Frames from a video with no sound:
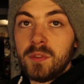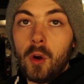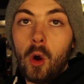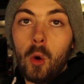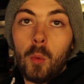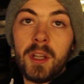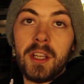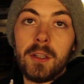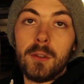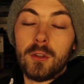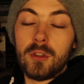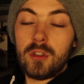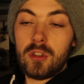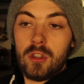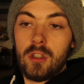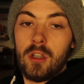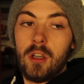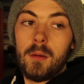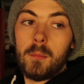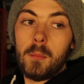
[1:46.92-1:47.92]
before wheels,
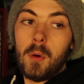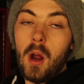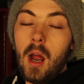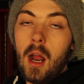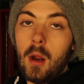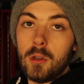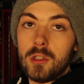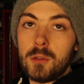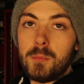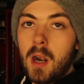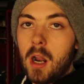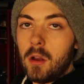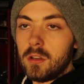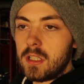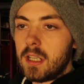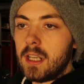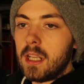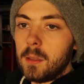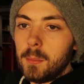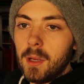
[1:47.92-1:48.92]
but I was
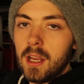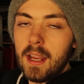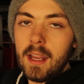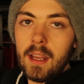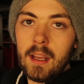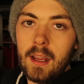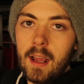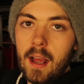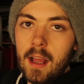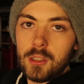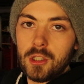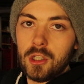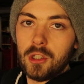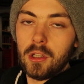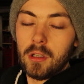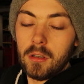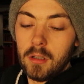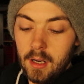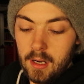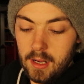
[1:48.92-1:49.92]
browsing eBay, as you
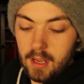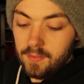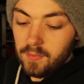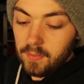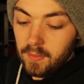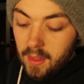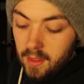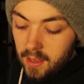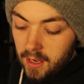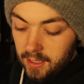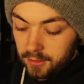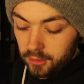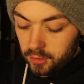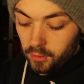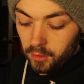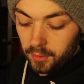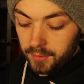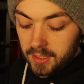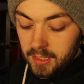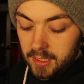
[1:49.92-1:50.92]
do, and I saw